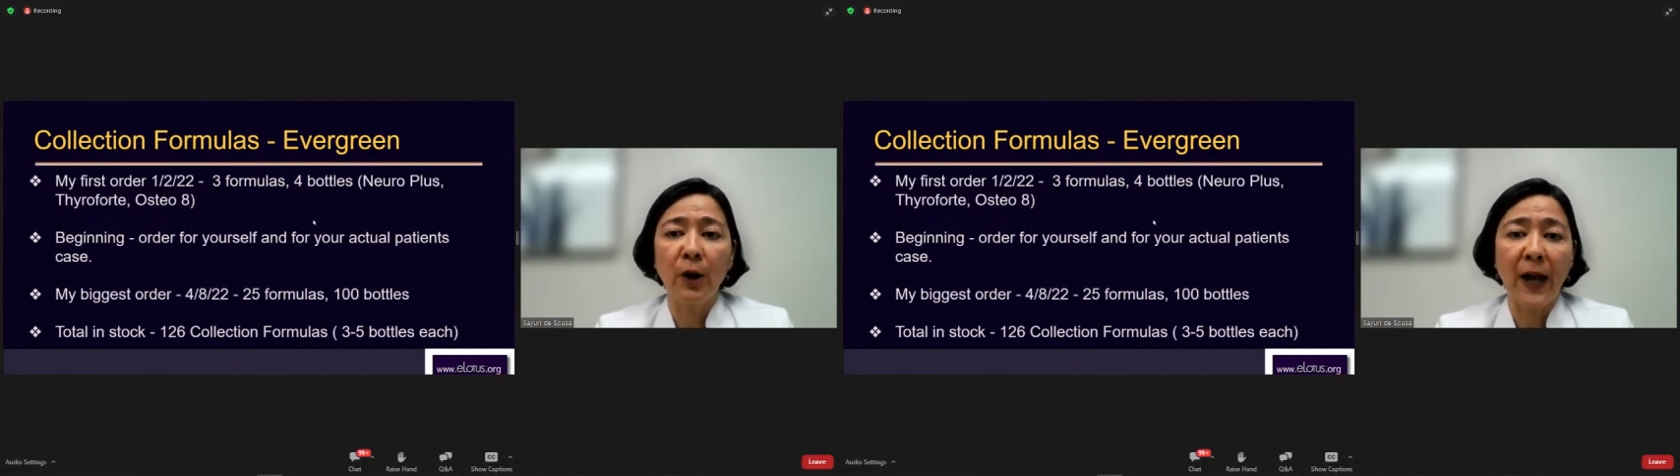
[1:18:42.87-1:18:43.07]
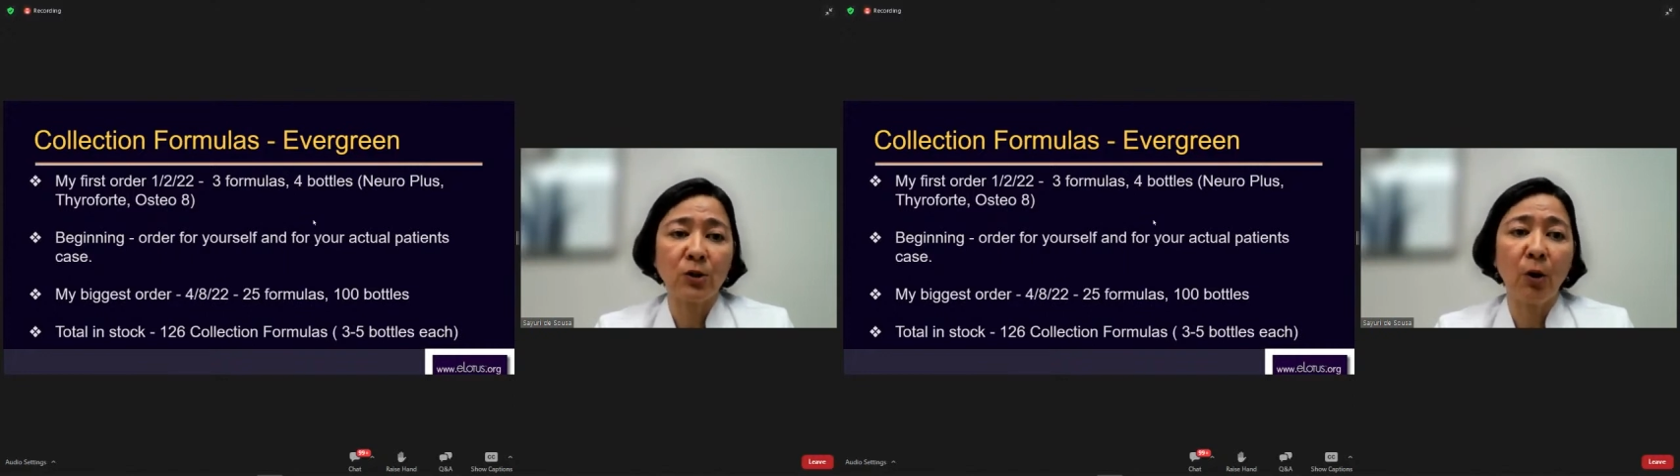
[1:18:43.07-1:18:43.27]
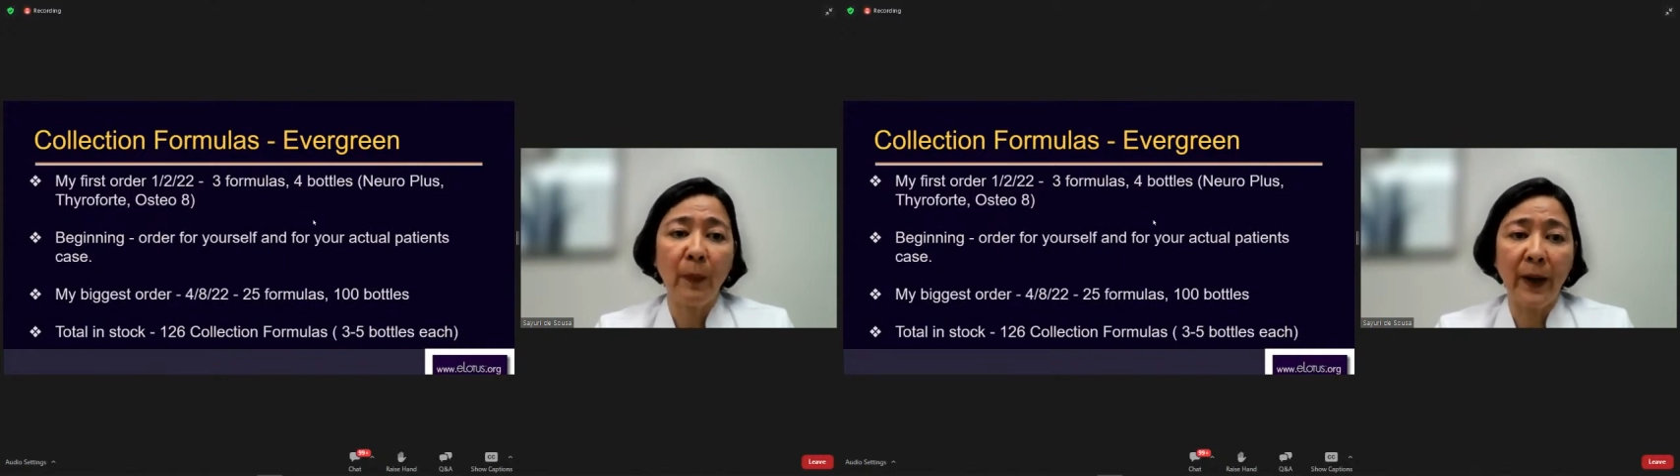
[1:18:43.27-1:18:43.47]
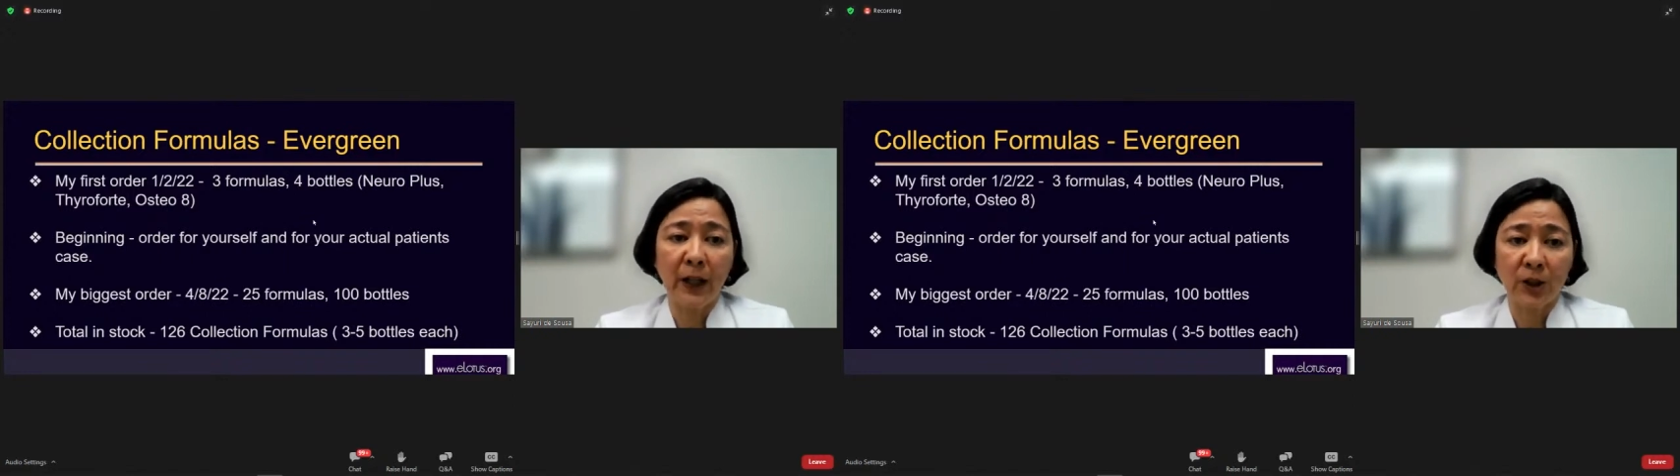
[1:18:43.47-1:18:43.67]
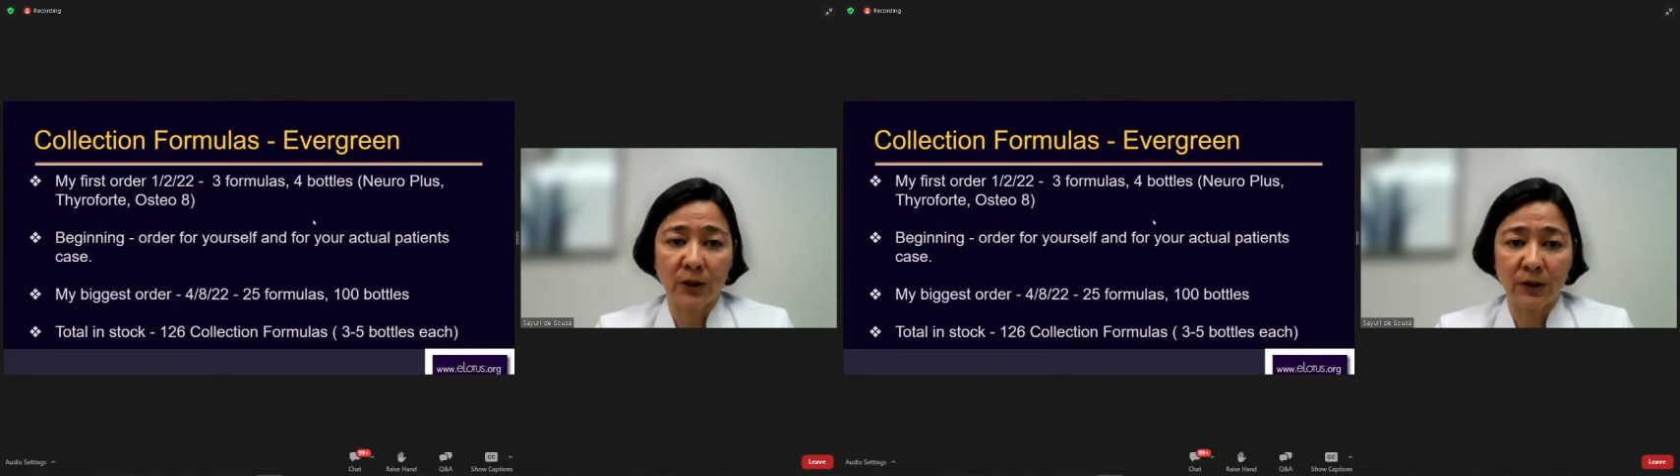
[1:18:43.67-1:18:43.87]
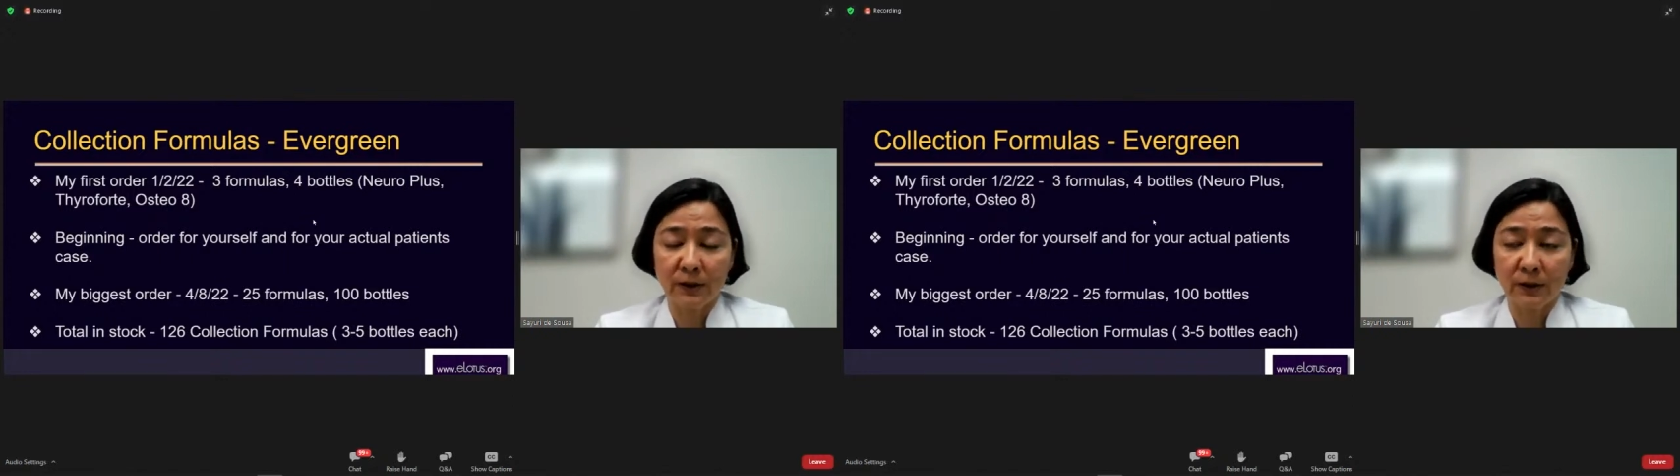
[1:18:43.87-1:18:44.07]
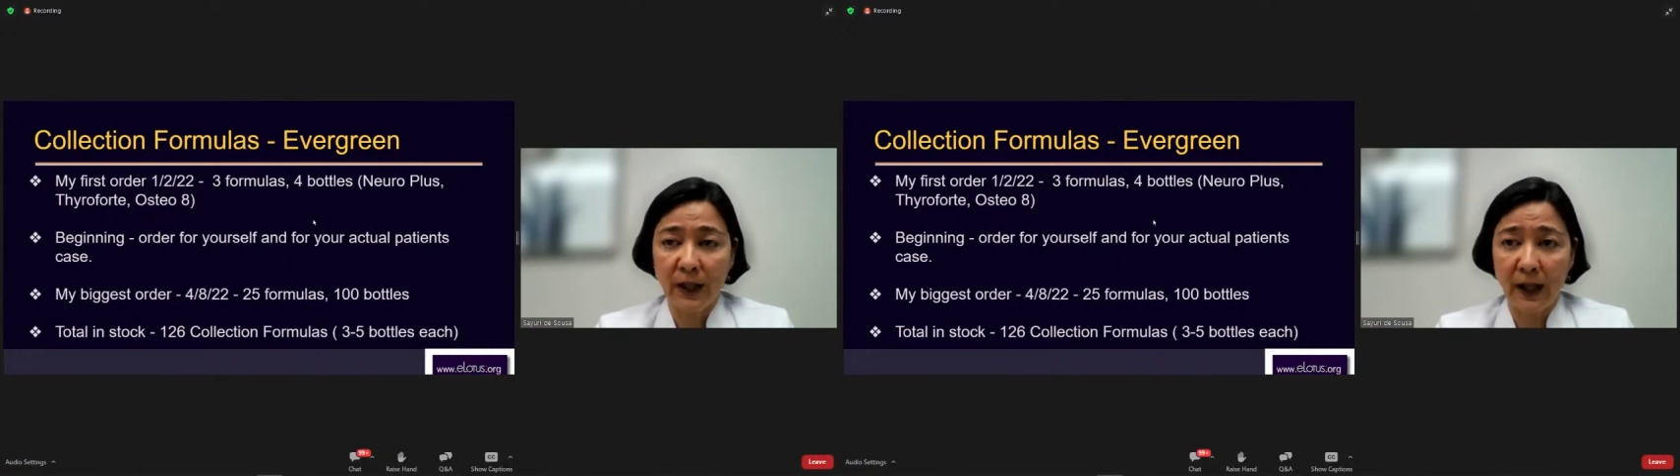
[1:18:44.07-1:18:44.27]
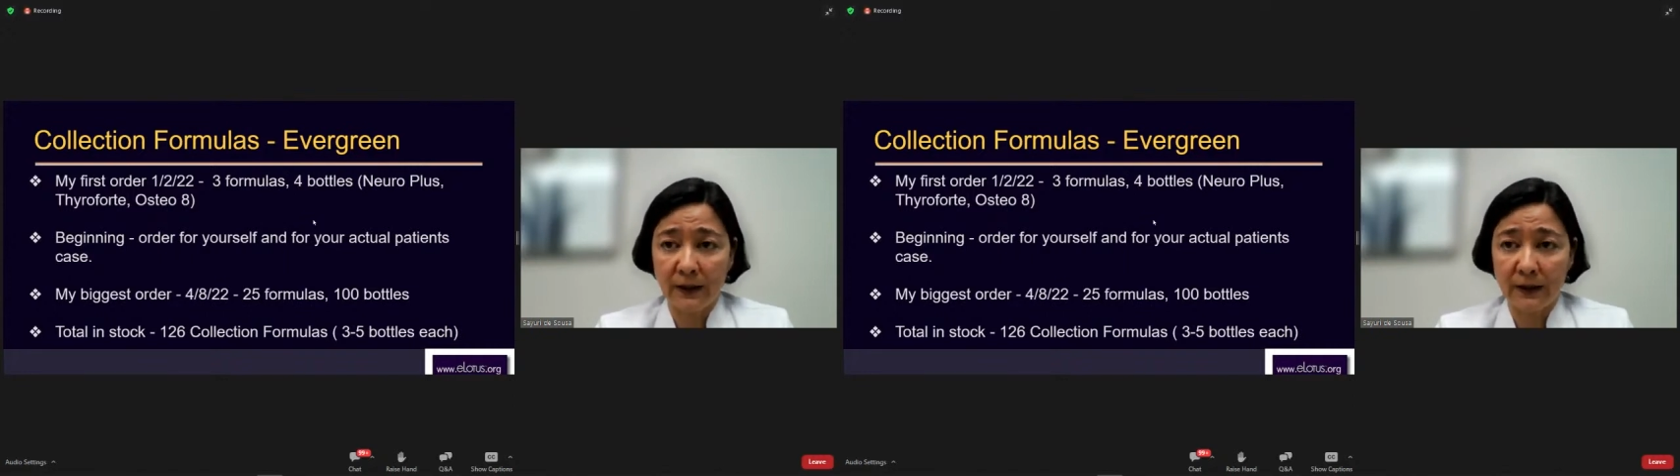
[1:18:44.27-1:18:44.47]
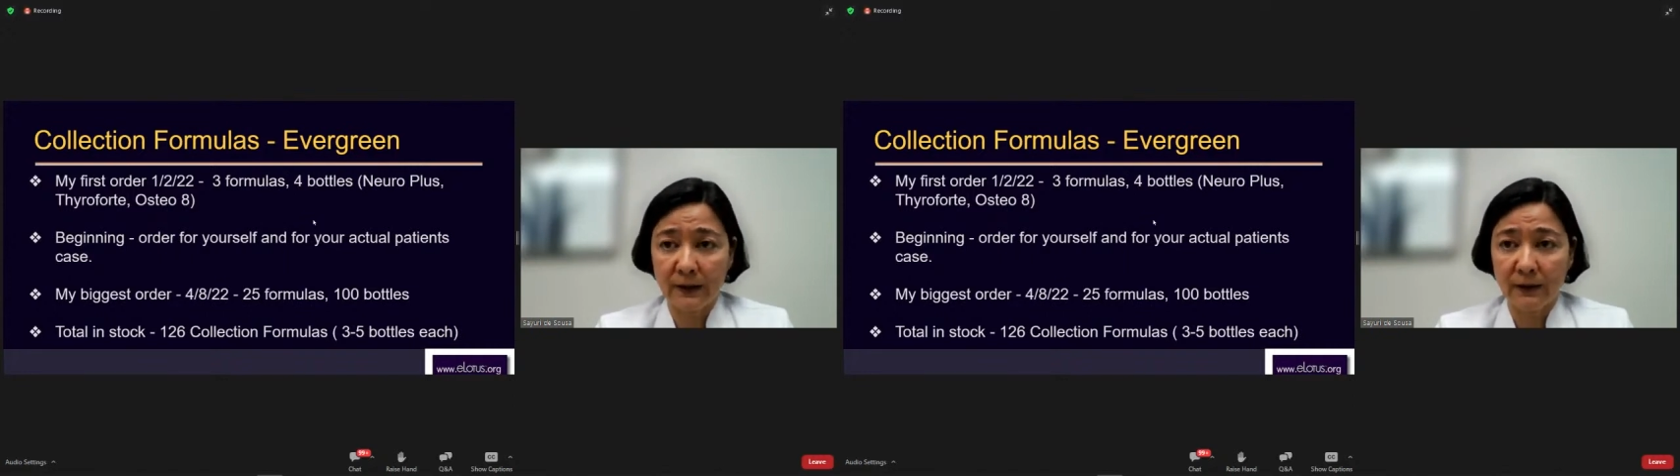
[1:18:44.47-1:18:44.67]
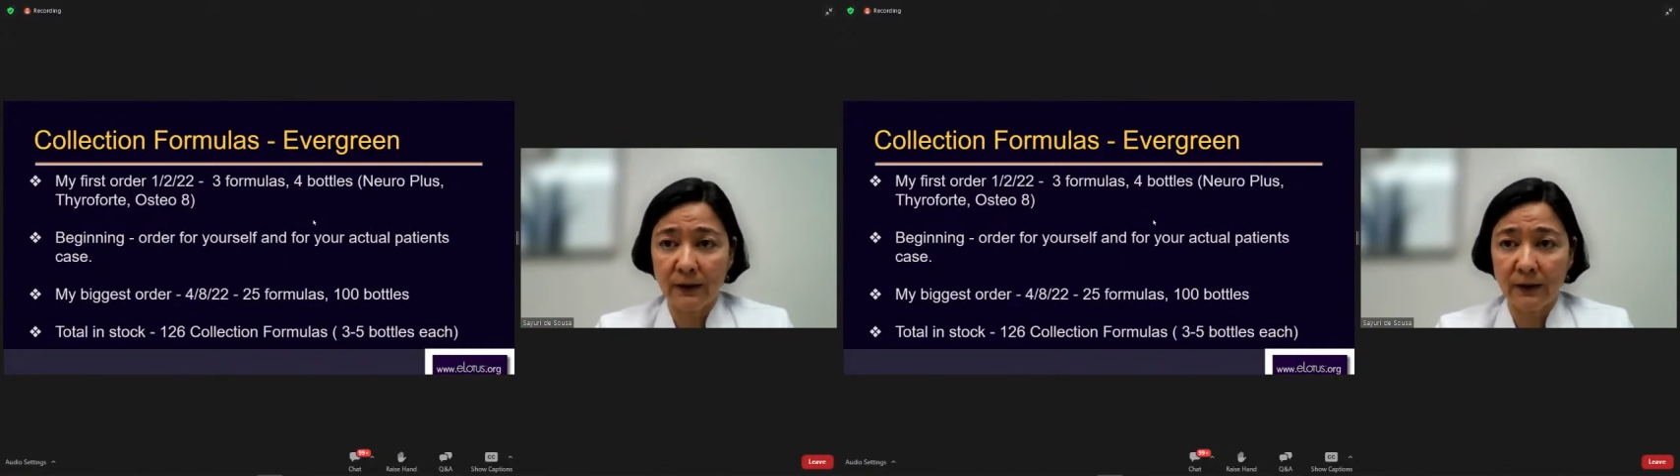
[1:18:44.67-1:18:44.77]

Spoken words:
actual patient's case.